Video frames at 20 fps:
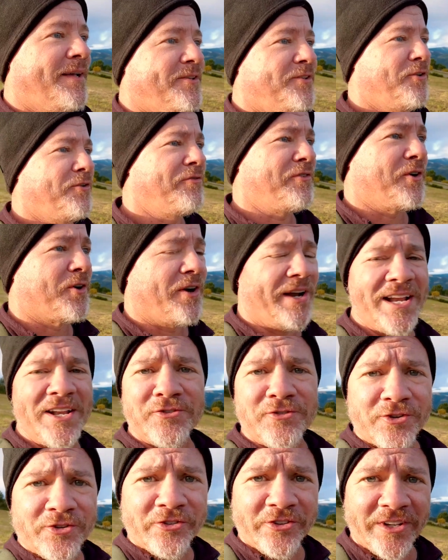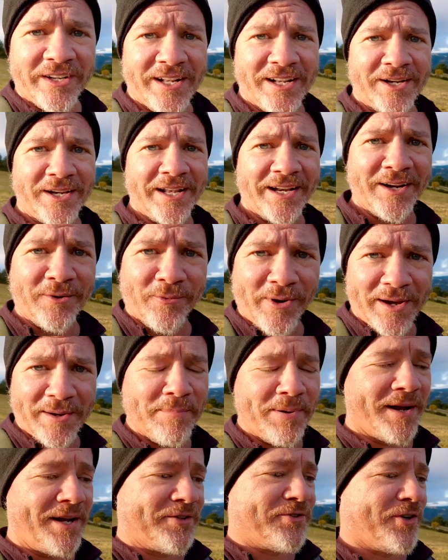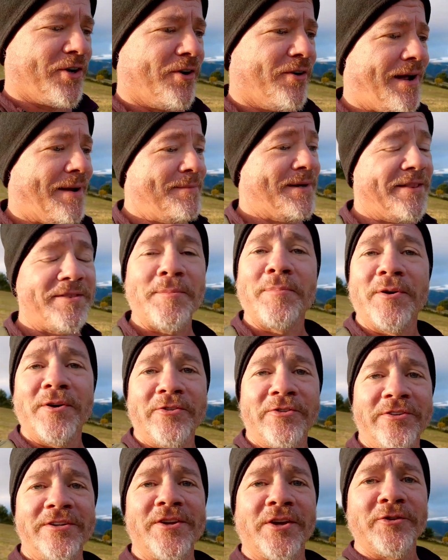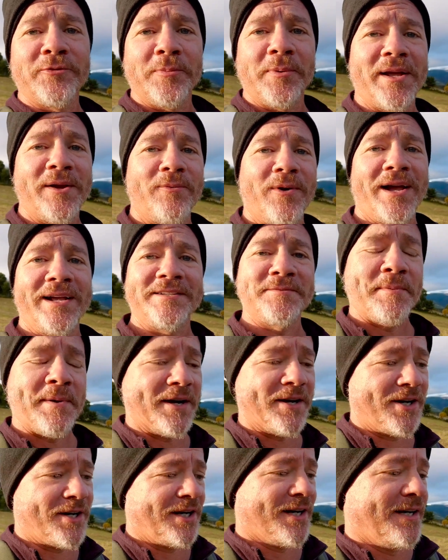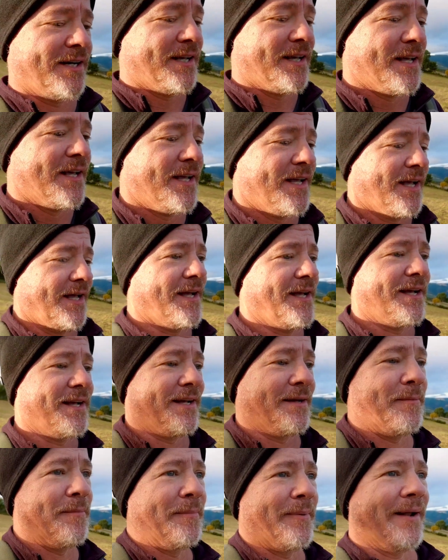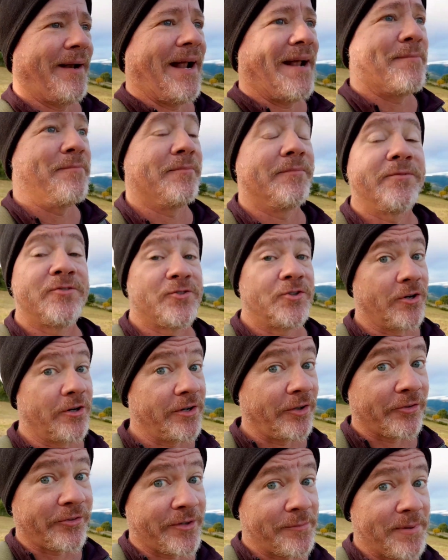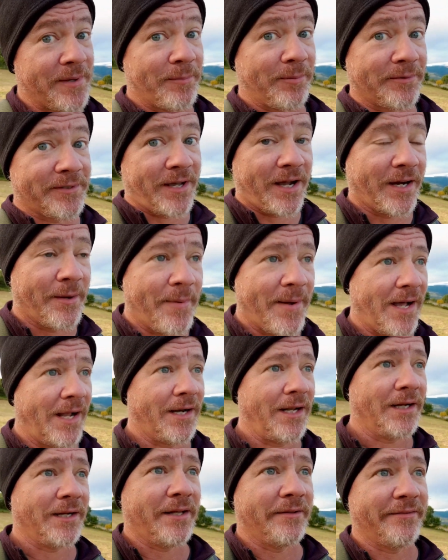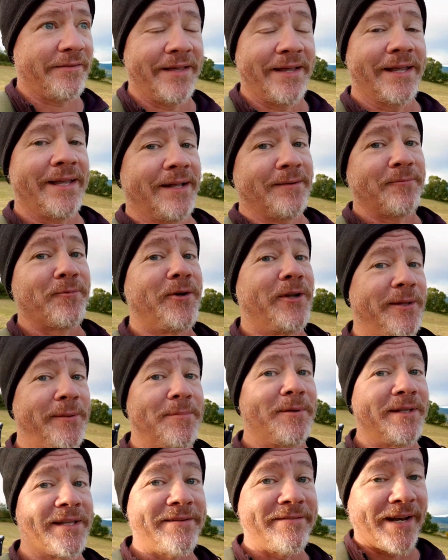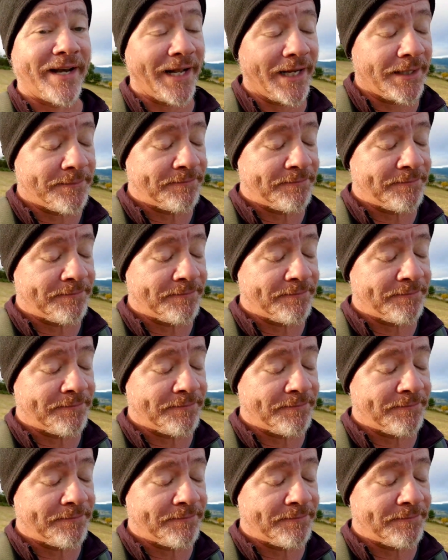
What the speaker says: So if you're interested in getting a rain poncho, I'm not the person to explain why it's better, but I'm sure you'll see people talk about it because they really believe in it.